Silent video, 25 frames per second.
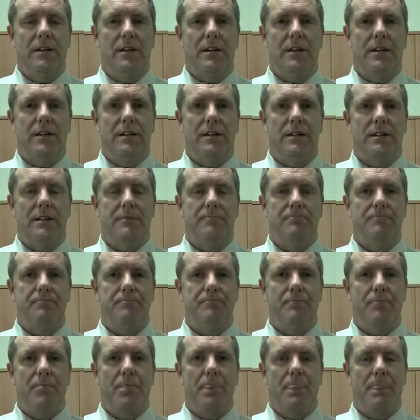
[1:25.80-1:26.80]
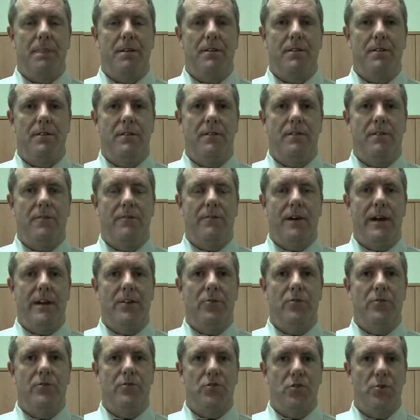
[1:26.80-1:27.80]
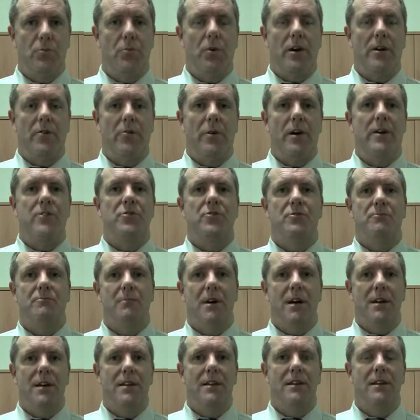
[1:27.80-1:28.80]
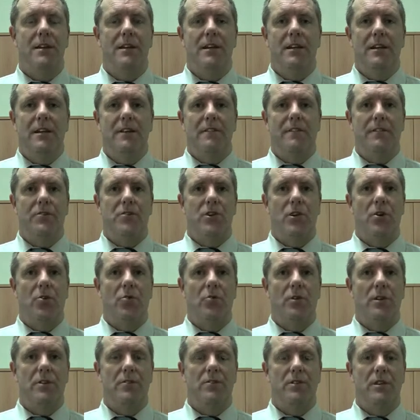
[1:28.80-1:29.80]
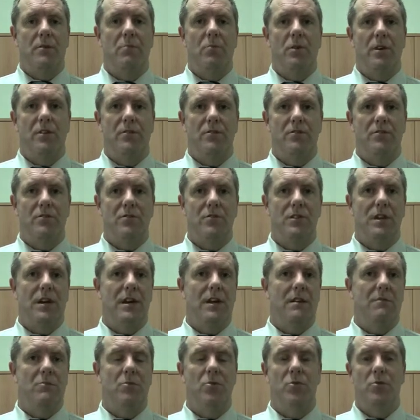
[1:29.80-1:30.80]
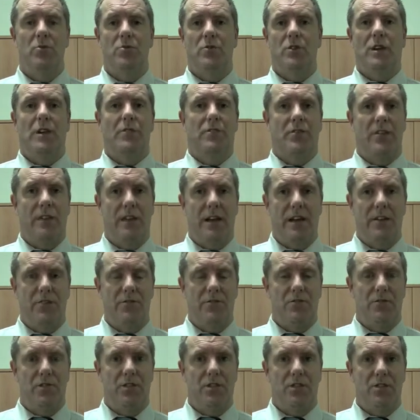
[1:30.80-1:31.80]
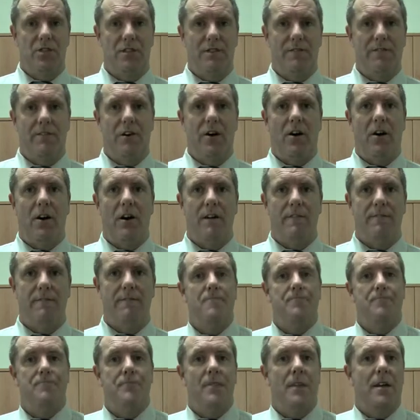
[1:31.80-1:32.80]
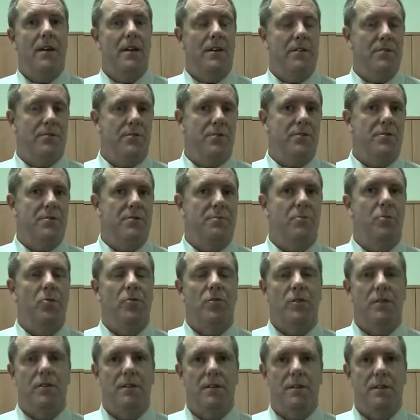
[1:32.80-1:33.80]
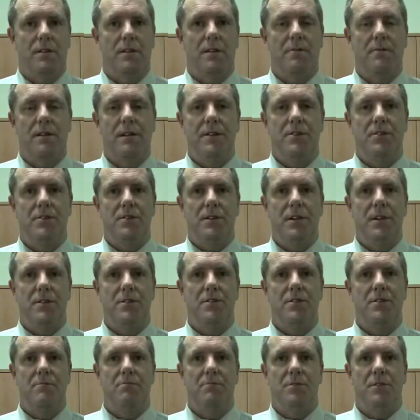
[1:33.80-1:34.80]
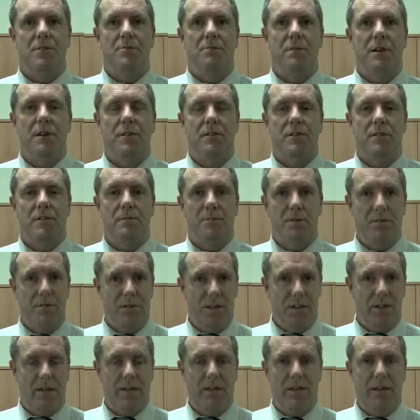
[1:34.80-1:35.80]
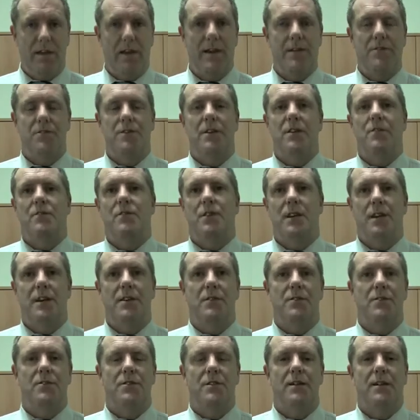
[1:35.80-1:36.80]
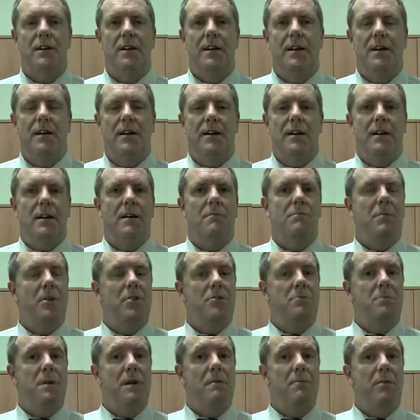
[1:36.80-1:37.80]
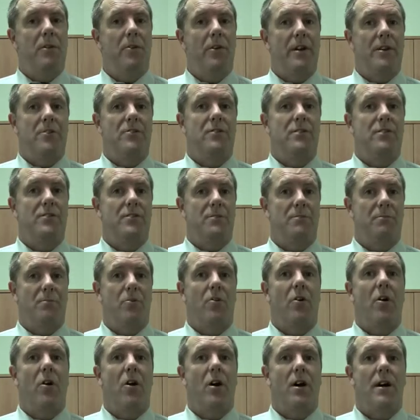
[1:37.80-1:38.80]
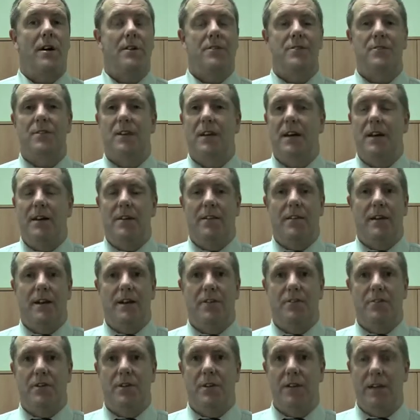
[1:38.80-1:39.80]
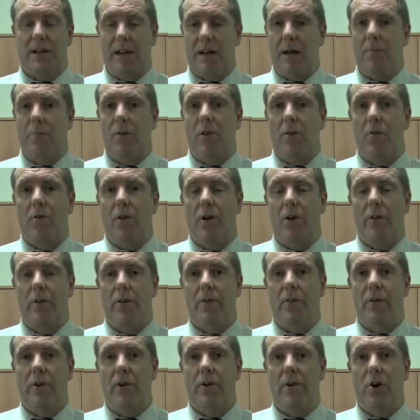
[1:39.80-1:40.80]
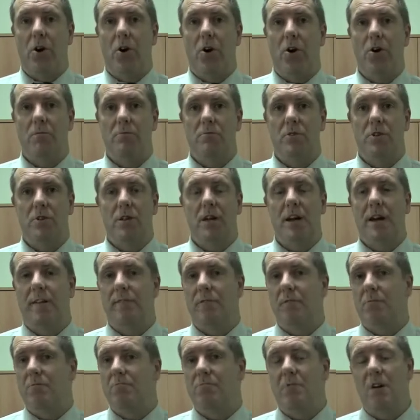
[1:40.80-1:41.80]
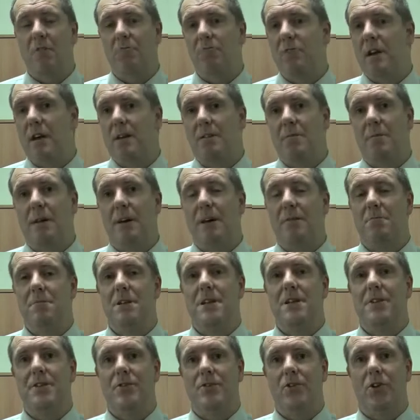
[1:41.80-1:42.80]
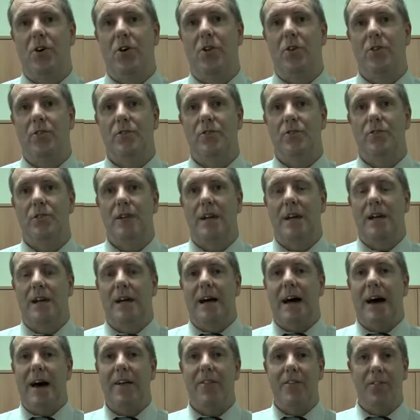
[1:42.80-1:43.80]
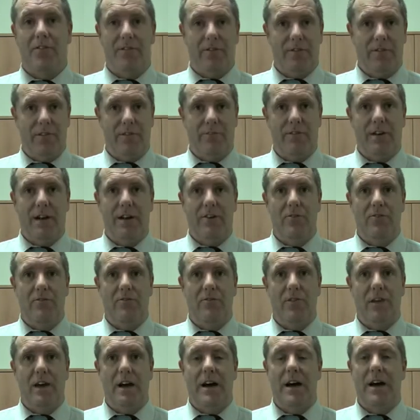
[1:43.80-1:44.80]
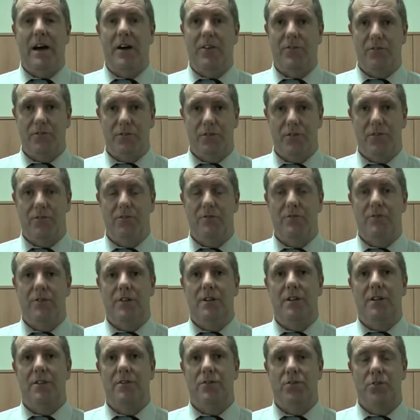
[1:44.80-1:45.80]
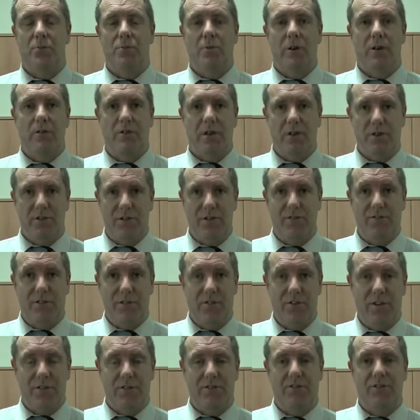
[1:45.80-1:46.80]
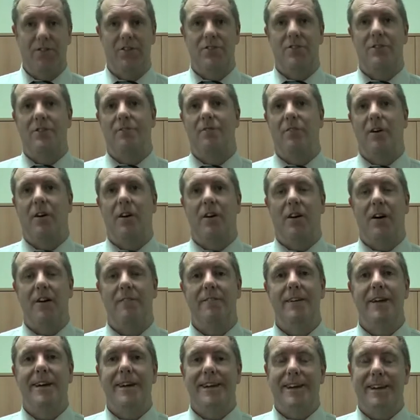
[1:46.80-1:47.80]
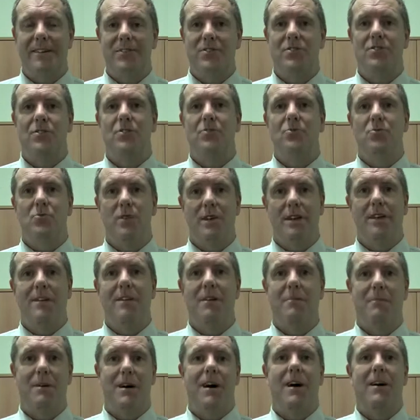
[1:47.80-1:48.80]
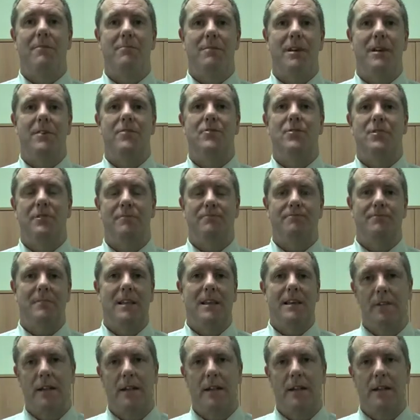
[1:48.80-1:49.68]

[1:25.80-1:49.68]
the value of superannuation money if it's held in someone's name who's under the age of 65. And just to put the means test in perspective, particularly the asset test, most people are actually surprised that a couple who own their own home can have around about $1 million other than the value of their house and superannuation if they're under 65 and still get a part pension.